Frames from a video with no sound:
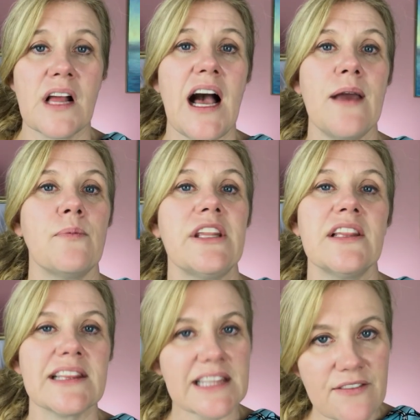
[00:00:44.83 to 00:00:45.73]
I would
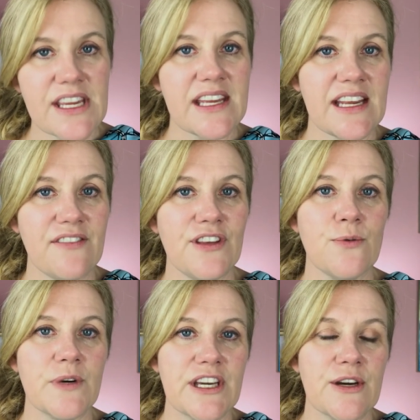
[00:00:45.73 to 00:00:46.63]
love it if
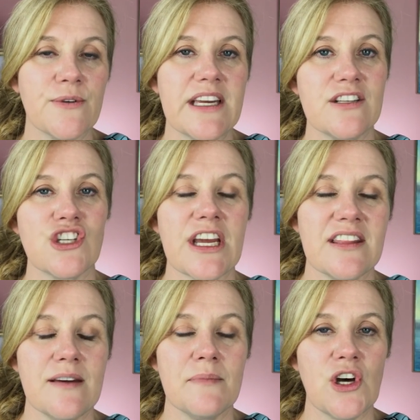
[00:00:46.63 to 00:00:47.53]
you would go and
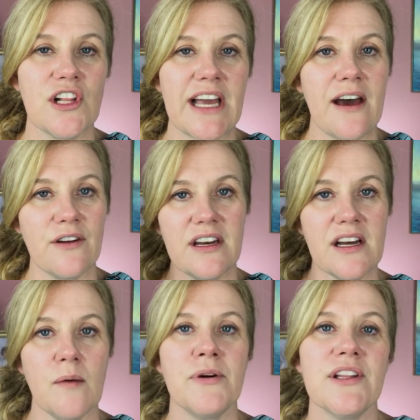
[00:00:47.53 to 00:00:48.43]
check them all out, and
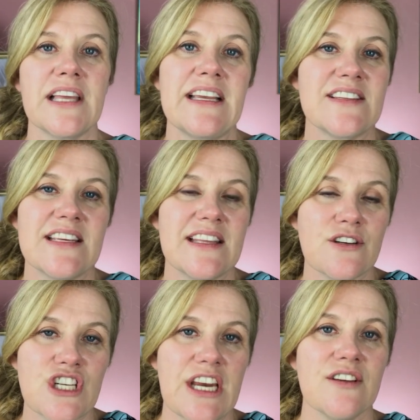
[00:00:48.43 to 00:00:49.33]
I'll put links to
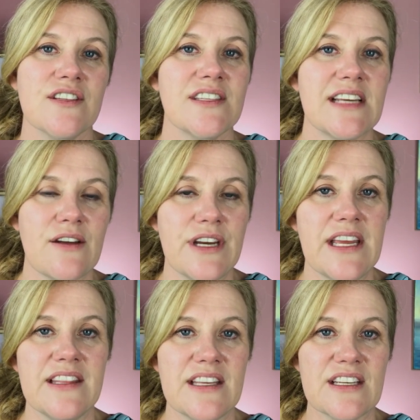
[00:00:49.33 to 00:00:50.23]
their channels down
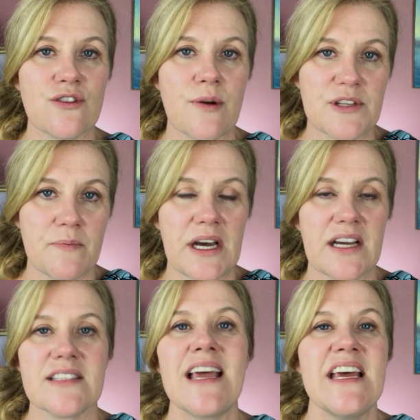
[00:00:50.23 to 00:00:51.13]
in the description box.